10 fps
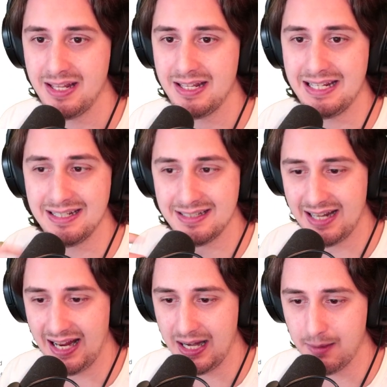
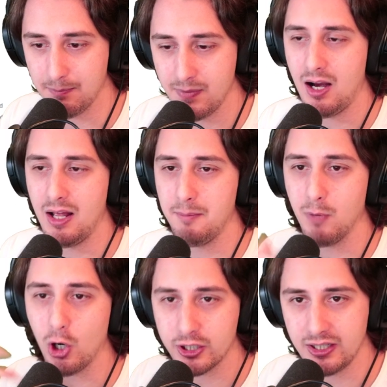in-game and
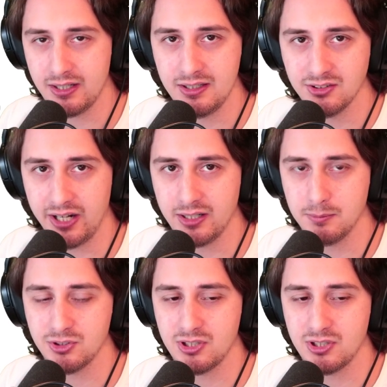marketing these items